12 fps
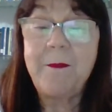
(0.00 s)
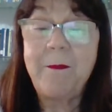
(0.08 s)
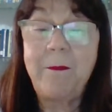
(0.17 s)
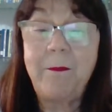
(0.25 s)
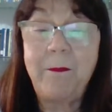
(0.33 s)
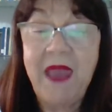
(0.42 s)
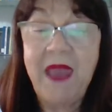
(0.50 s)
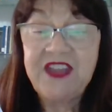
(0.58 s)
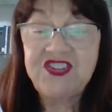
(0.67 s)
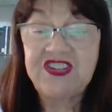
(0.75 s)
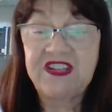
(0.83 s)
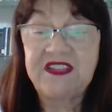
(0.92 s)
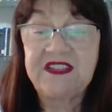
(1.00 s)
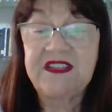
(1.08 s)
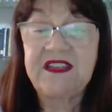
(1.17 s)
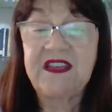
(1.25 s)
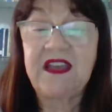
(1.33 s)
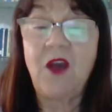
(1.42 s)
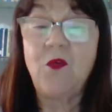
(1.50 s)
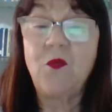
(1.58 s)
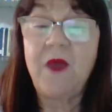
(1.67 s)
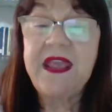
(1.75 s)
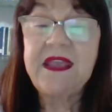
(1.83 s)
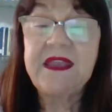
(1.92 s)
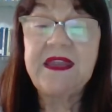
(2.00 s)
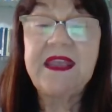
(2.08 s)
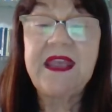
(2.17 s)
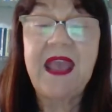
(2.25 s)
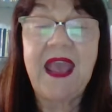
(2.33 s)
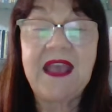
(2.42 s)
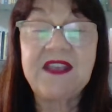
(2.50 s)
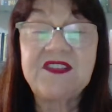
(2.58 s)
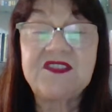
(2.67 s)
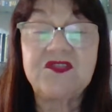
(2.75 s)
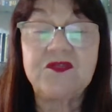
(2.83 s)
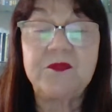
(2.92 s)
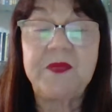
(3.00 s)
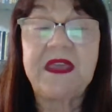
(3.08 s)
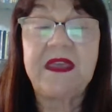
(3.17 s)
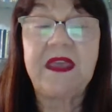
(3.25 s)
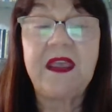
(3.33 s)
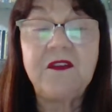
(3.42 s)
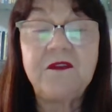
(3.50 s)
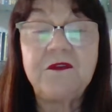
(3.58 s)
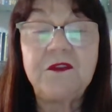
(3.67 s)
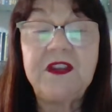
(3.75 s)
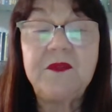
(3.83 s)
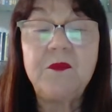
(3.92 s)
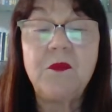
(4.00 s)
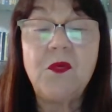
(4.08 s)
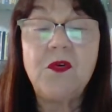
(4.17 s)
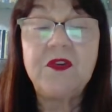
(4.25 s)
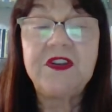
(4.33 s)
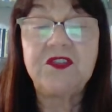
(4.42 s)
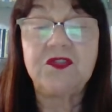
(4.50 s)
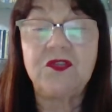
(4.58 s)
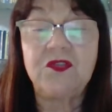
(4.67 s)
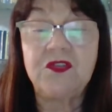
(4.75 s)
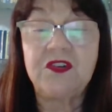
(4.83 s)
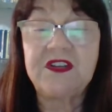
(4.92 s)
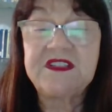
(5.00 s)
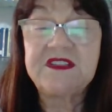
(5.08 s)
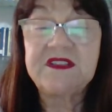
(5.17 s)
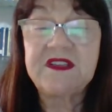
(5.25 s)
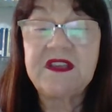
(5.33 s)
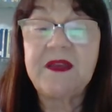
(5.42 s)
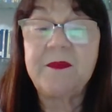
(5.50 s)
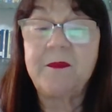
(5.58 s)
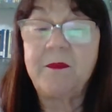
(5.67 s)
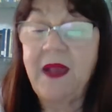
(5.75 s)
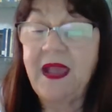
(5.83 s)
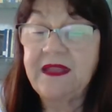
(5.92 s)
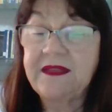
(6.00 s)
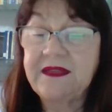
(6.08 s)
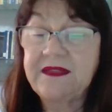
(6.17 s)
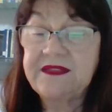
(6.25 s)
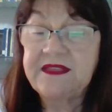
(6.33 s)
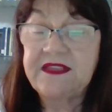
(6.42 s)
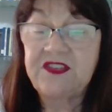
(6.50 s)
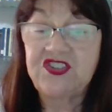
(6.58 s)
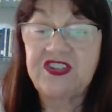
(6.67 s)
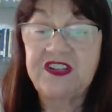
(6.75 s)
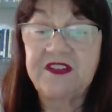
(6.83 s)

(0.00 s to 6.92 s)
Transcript: passion awakening has to be carefully monitored by the teacher.